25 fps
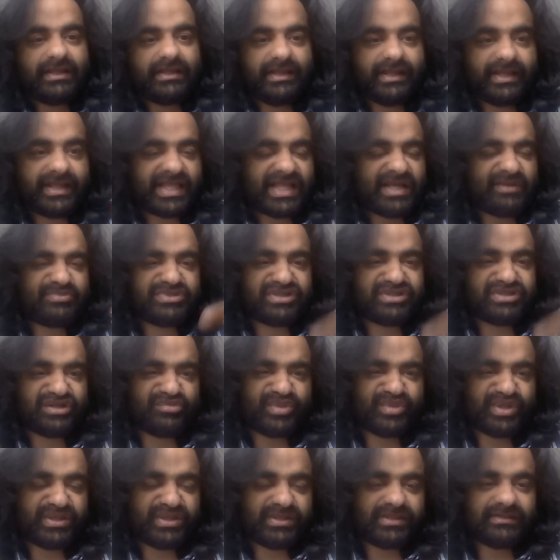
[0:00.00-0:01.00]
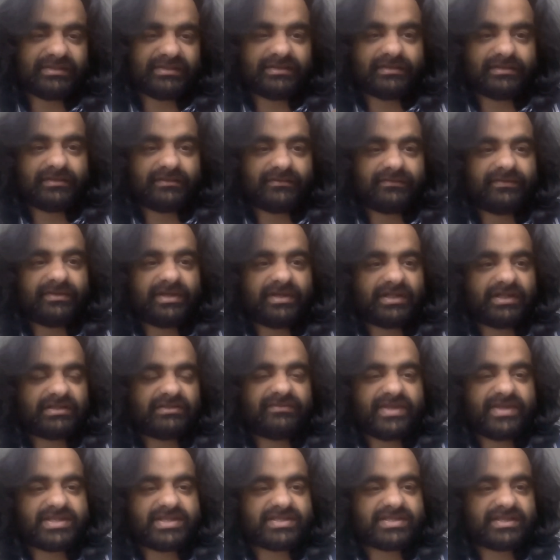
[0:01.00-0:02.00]
they capture images of
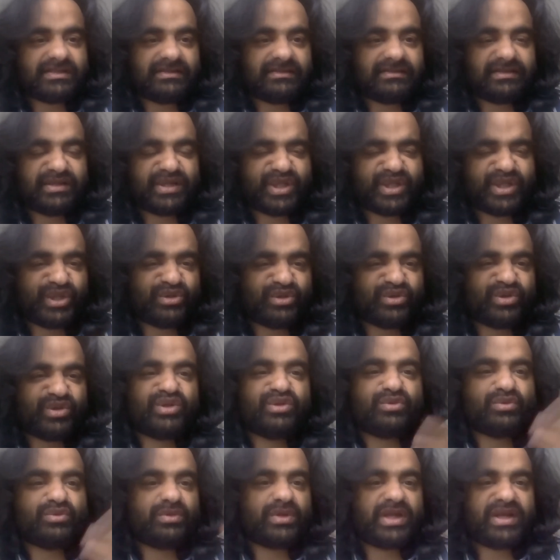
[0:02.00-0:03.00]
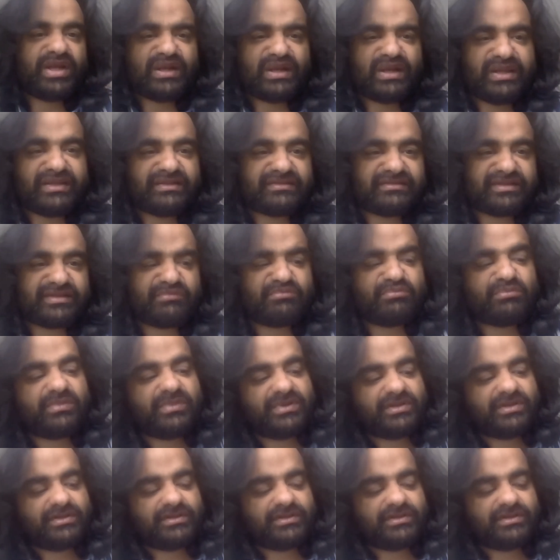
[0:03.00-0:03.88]
Earth features and, you know, you analyze them.